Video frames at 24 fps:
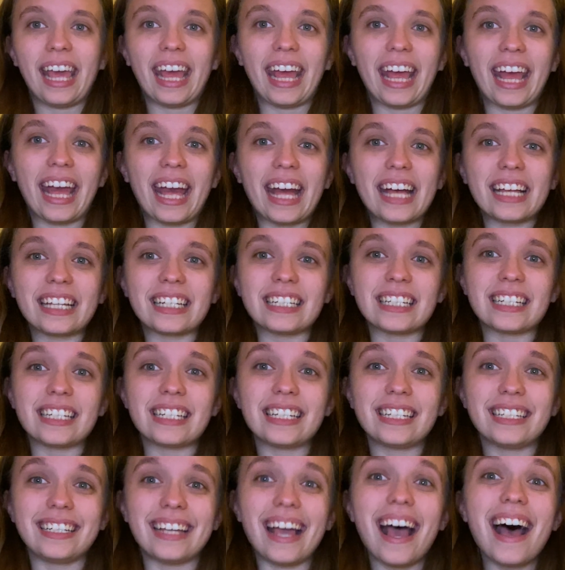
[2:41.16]

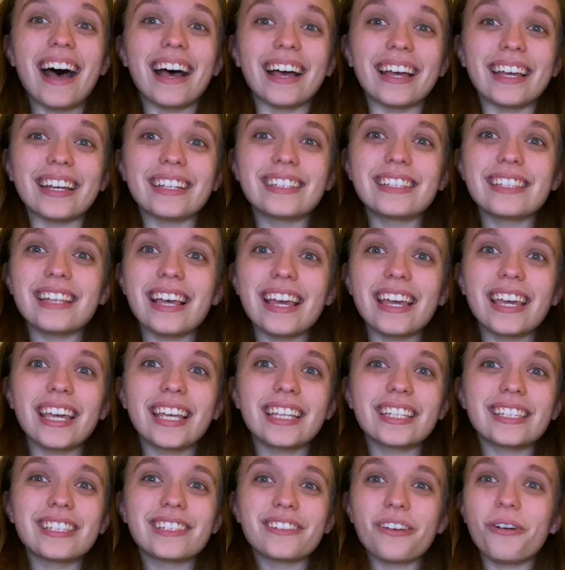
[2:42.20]
It's
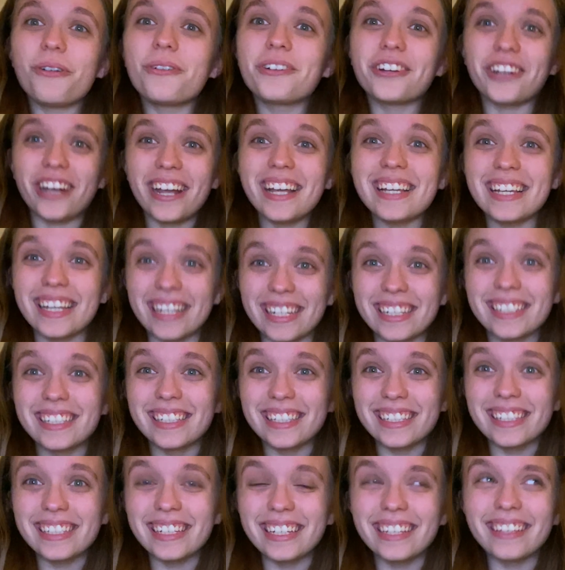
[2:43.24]
like so
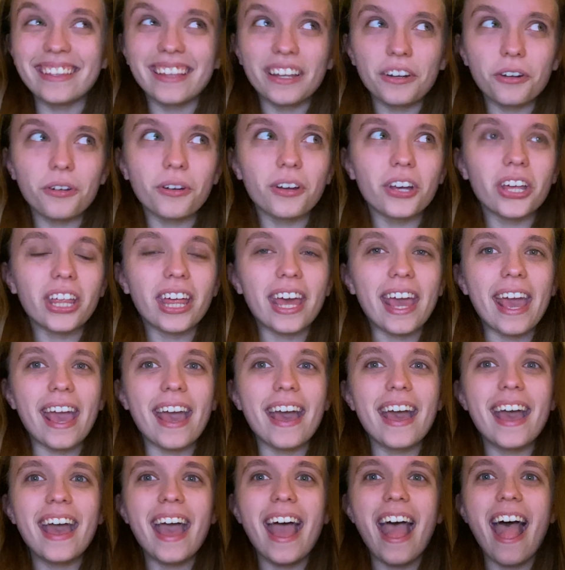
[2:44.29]
crazy, literally.
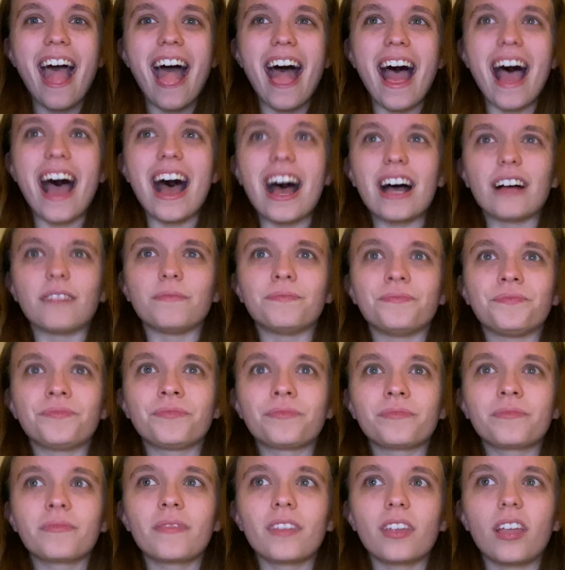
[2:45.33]
And
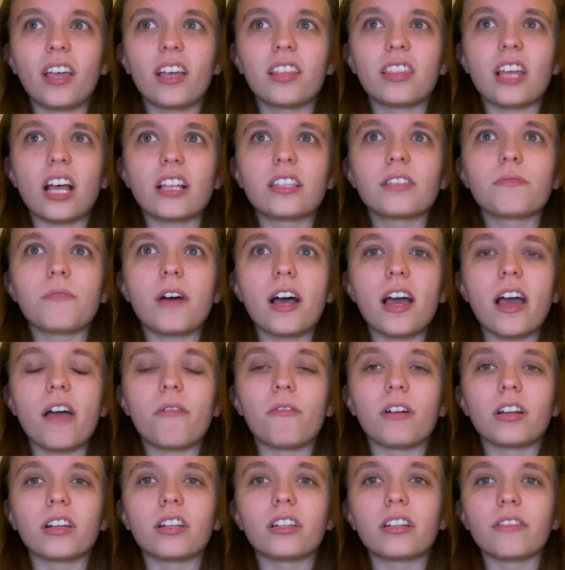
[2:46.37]
that's why I
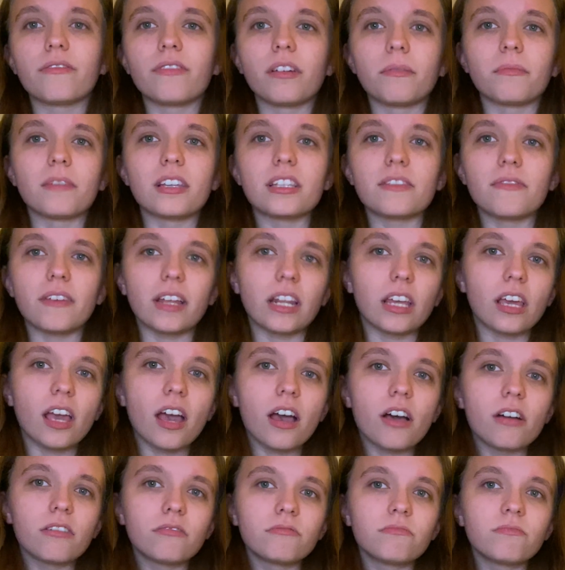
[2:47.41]
wanted to film this
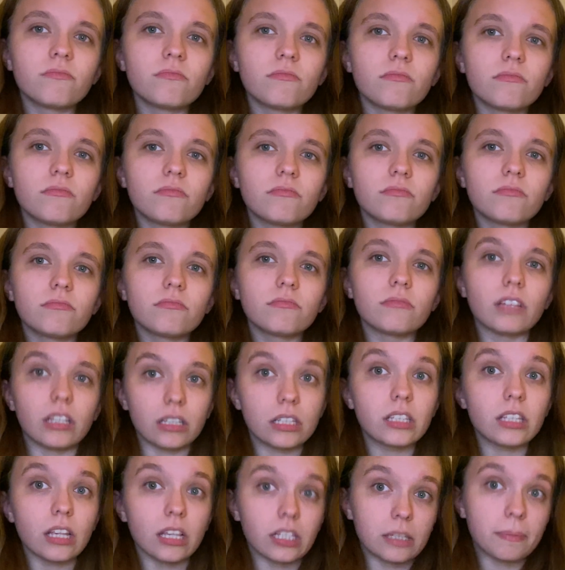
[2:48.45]
video,
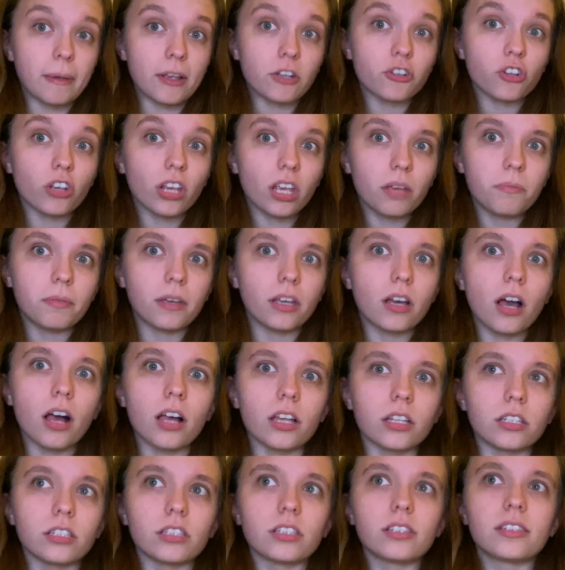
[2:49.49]
especially
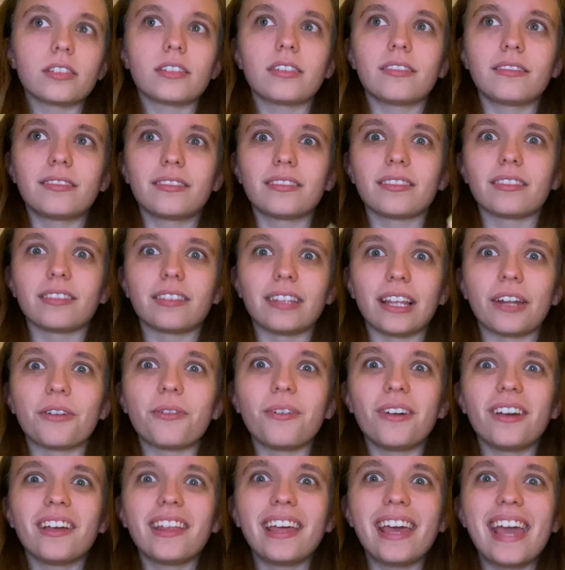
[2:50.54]
because
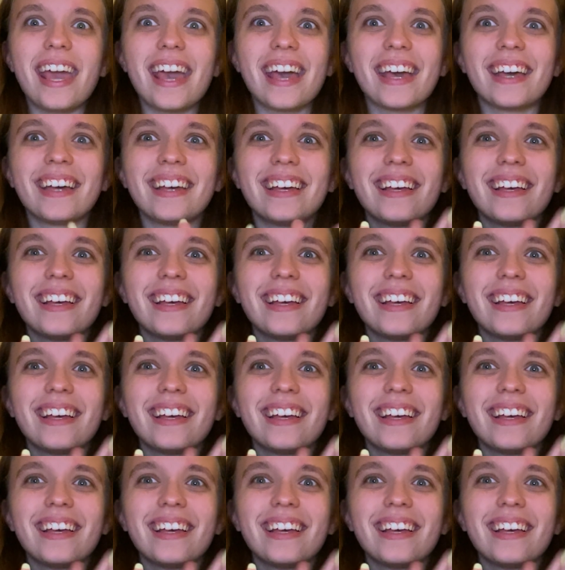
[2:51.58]
literally